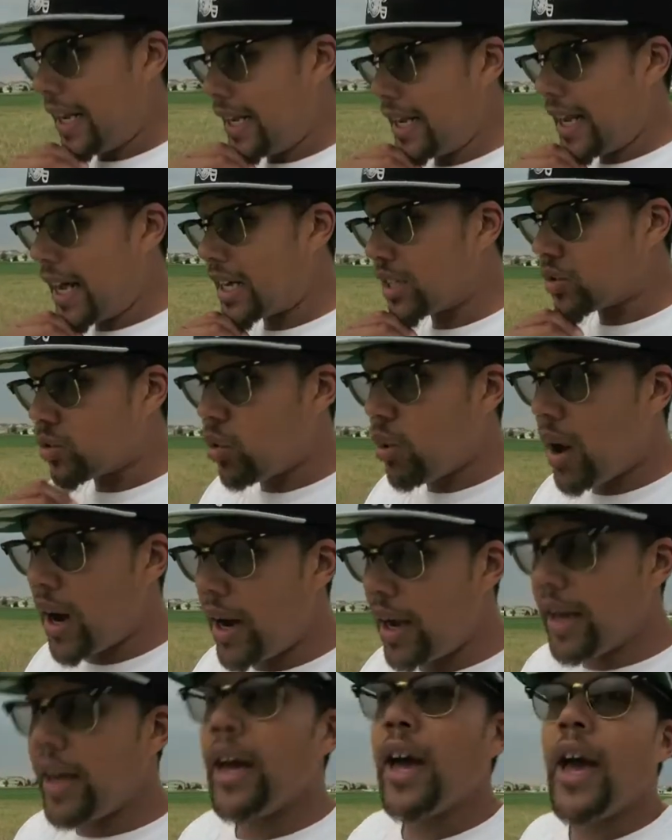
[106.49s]
And that's
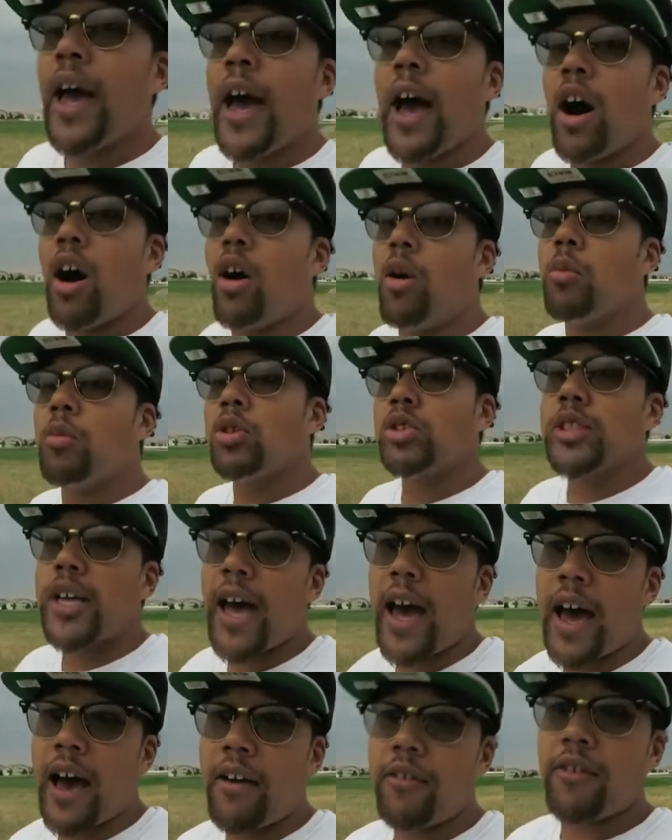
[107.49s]
why almost
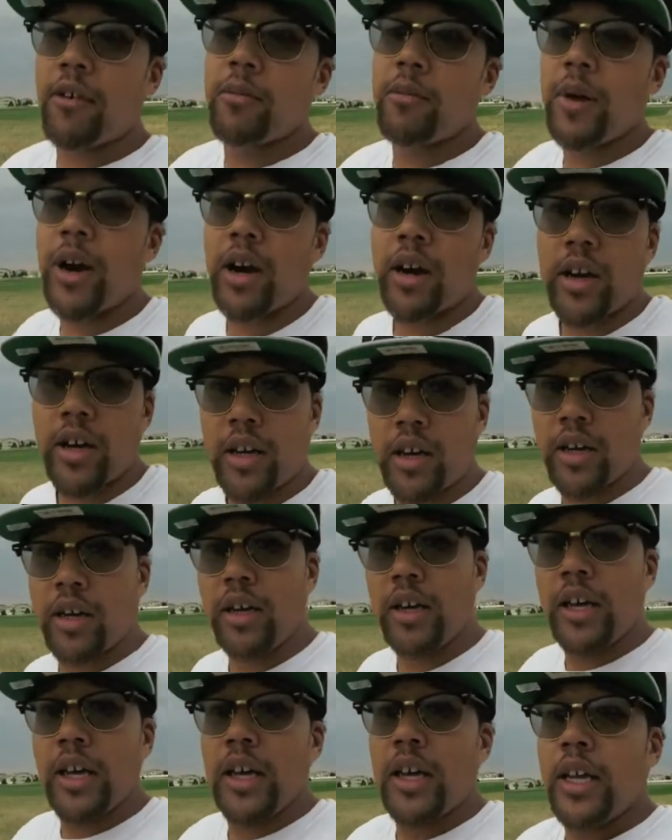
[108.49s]
half America
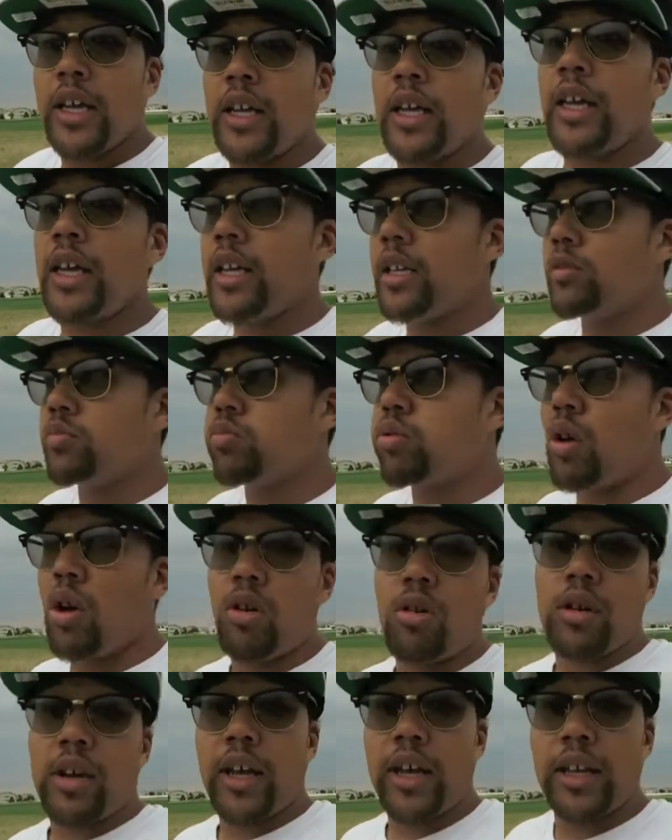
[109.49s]
is
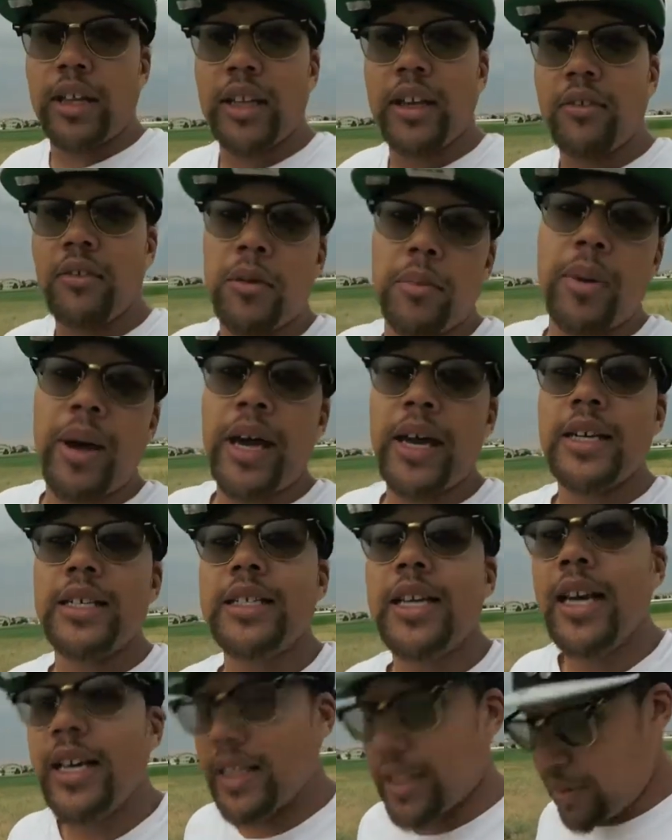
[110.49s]
broke and living
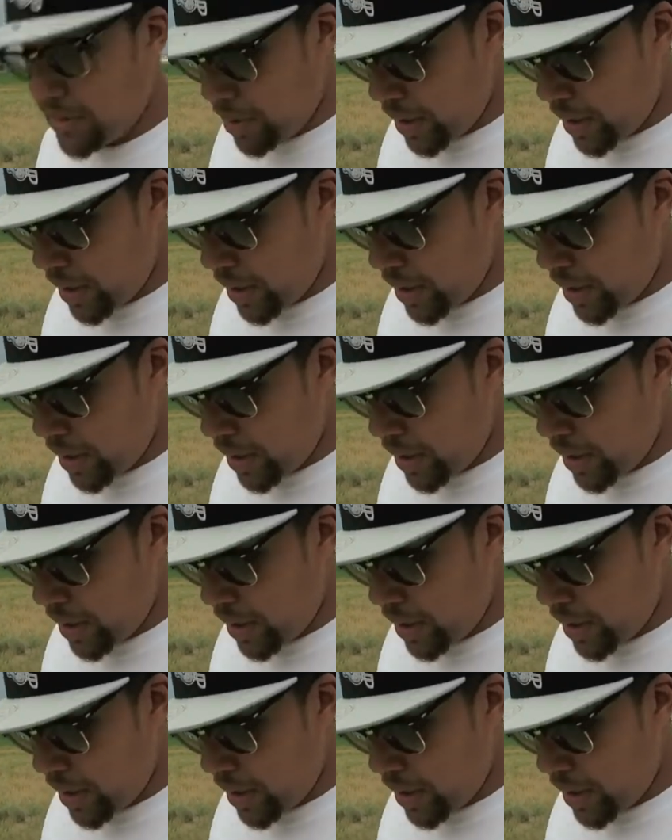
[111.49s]
paycheck to